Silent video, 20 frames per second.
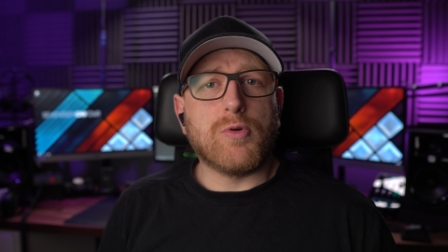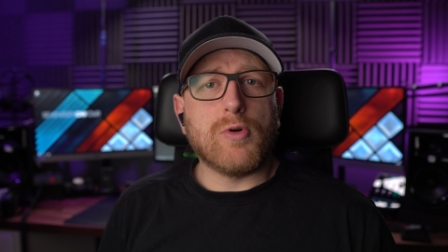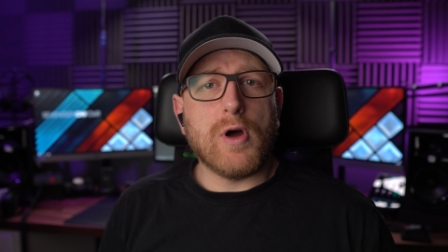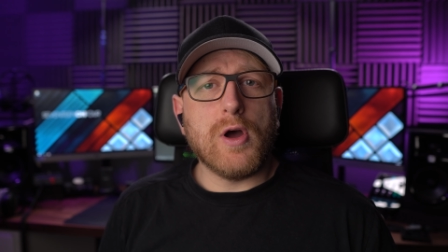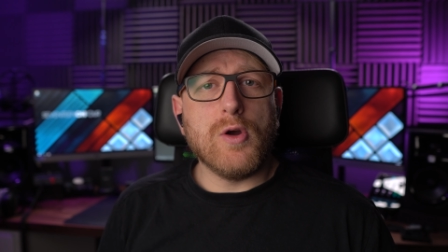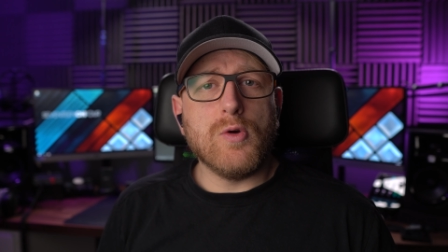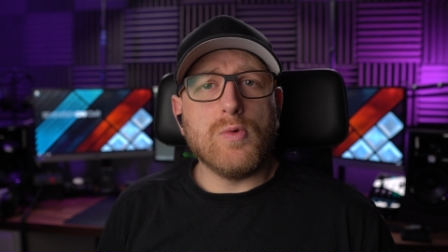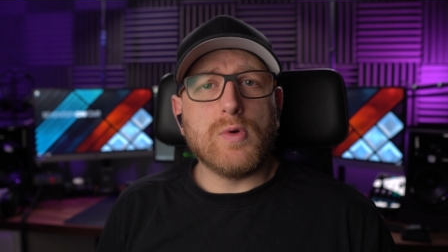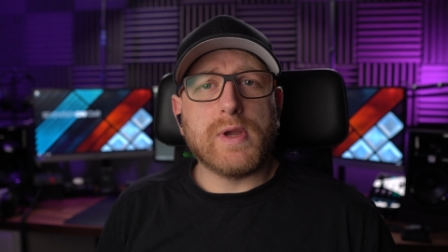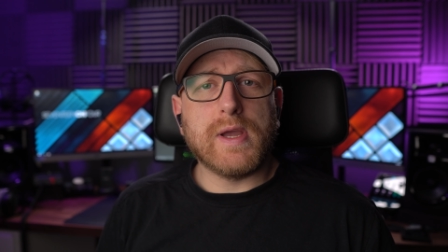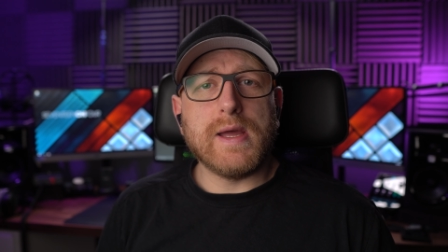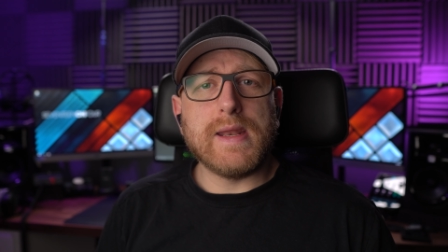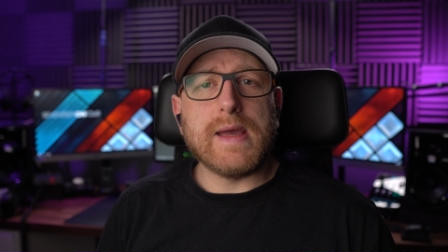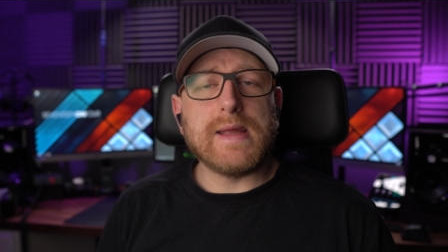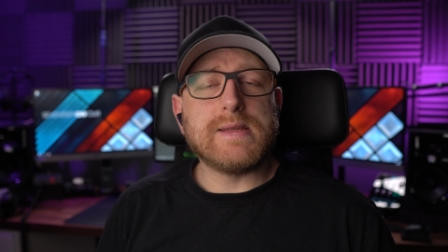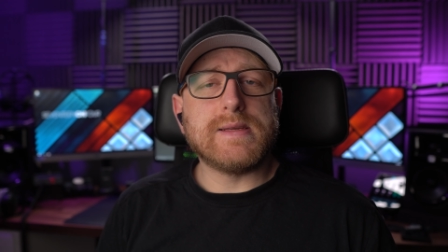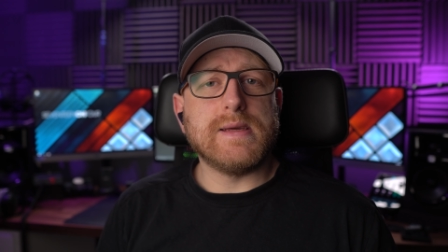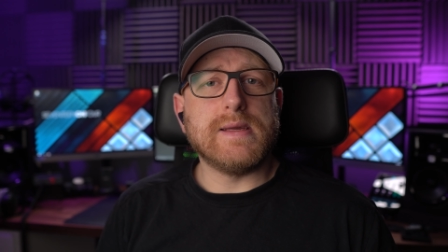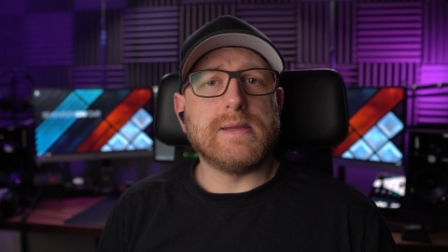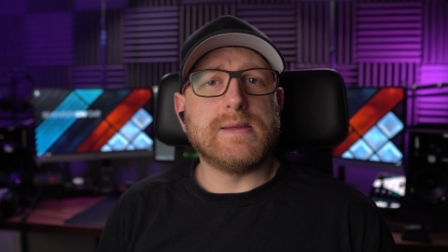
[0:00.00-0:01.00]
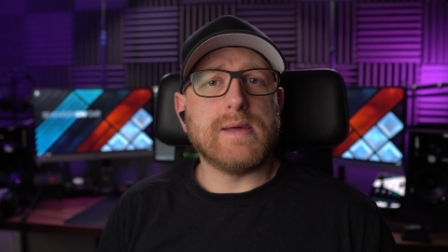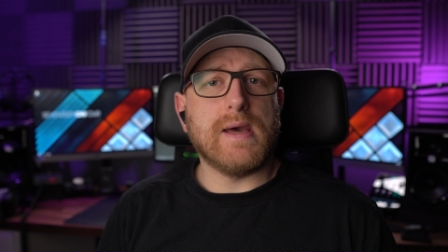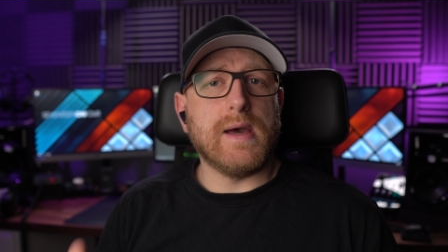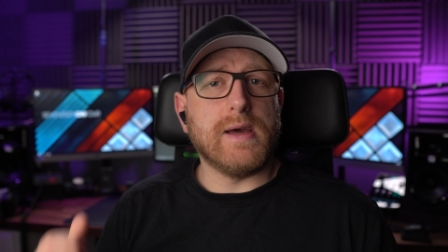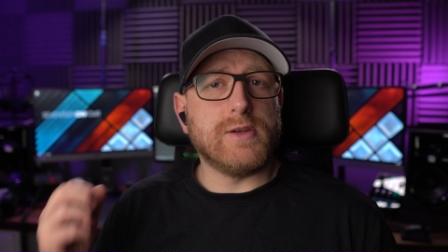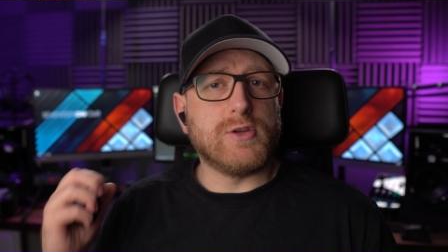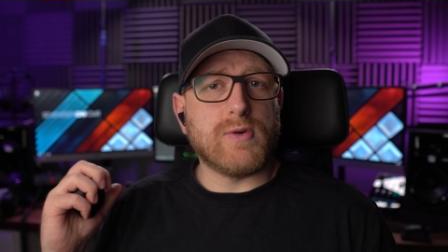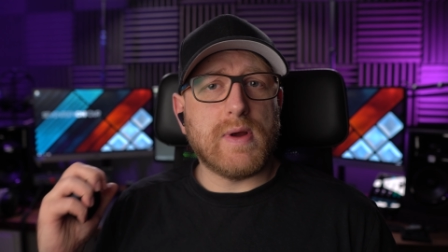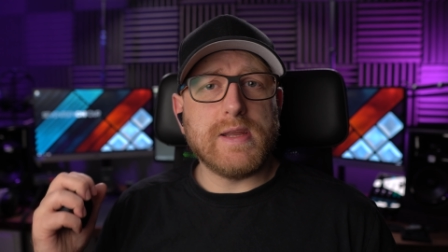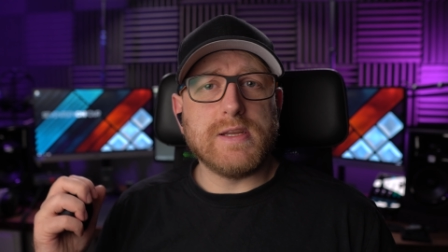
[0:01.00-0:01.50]
Pro connected
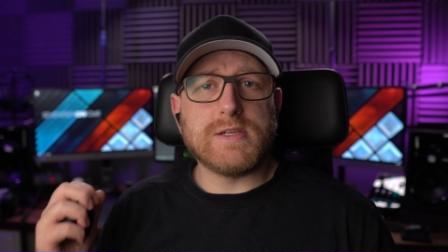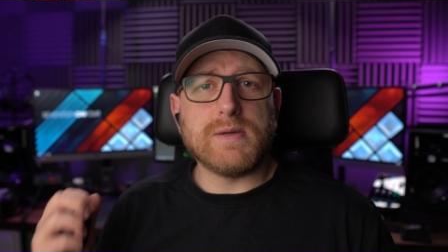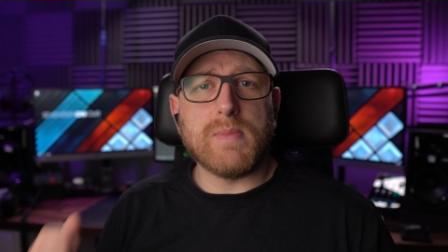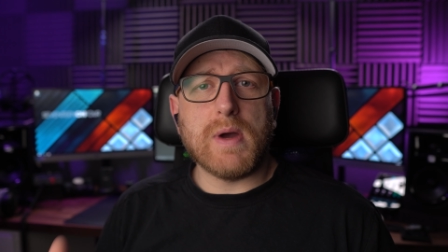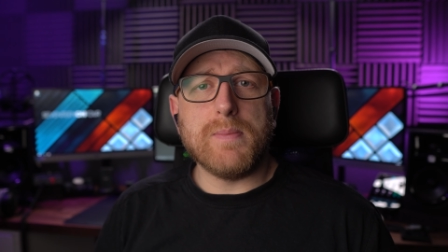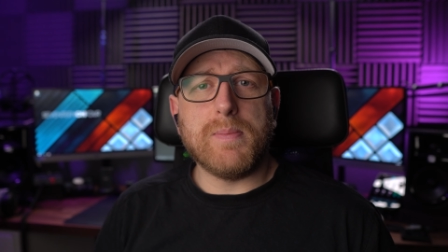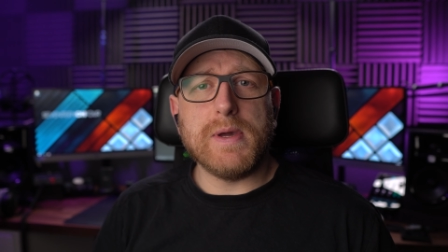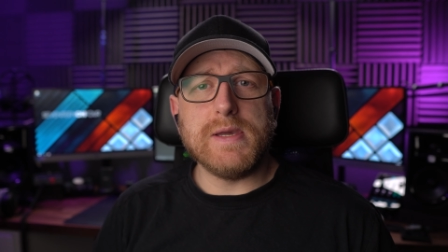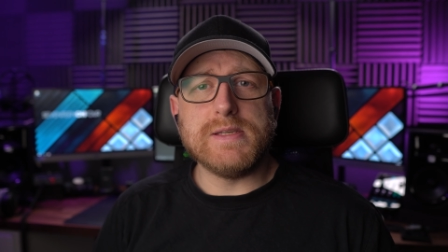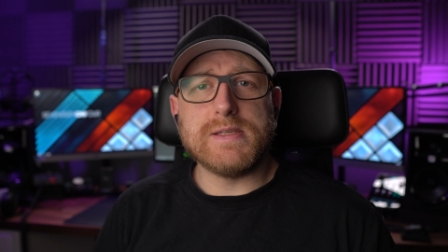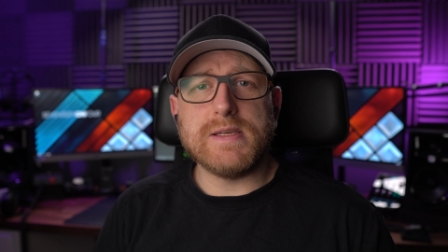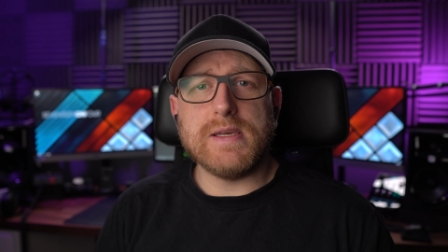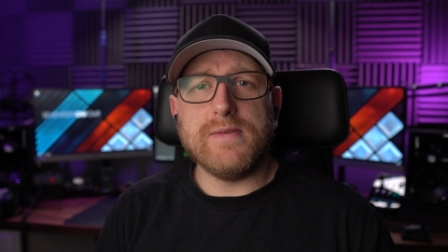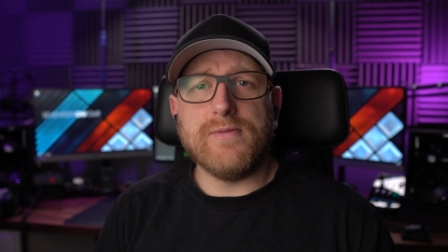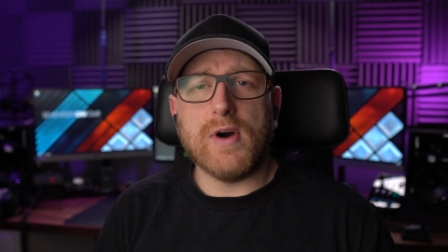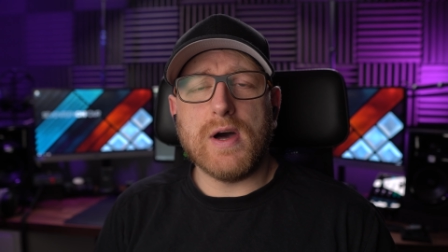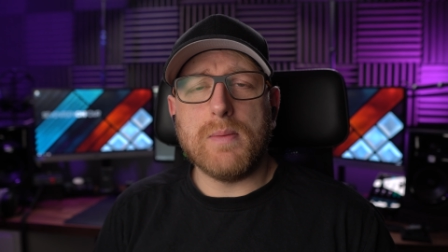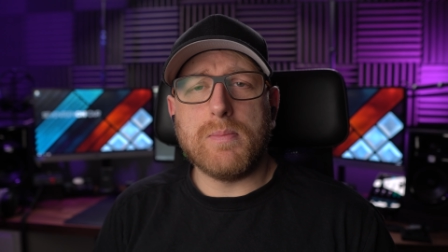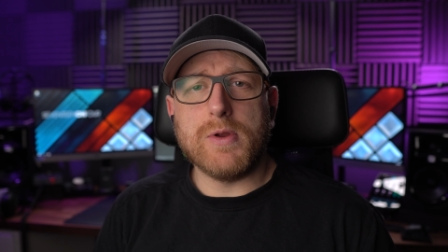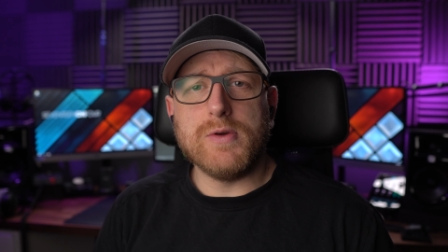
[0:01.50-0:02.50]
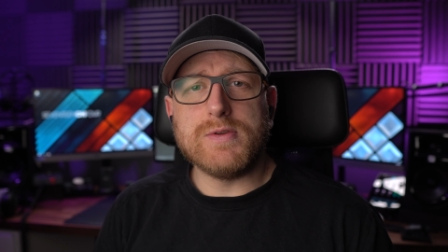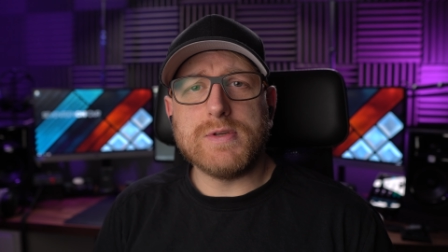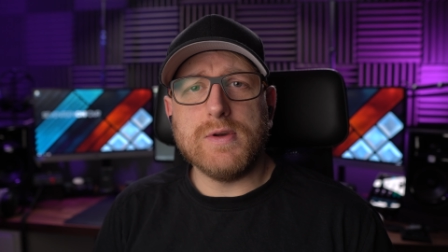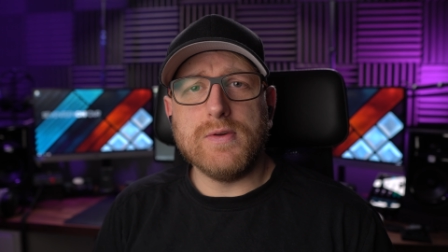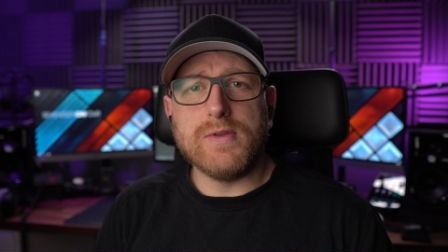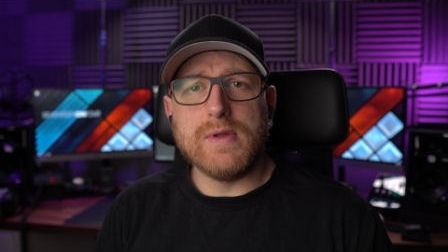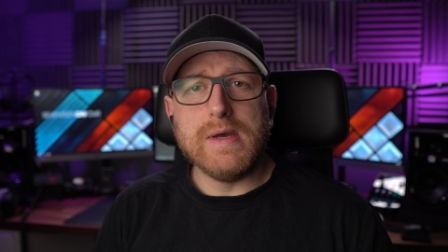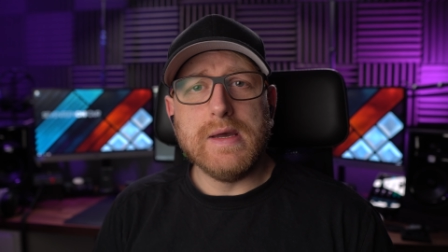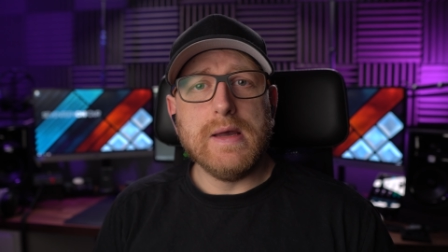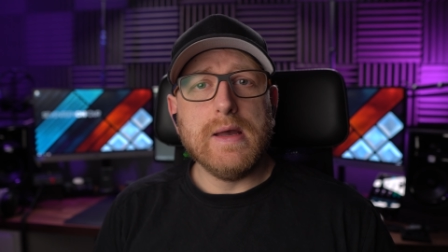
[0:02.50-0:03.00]
directly to my PC via Bluetooth.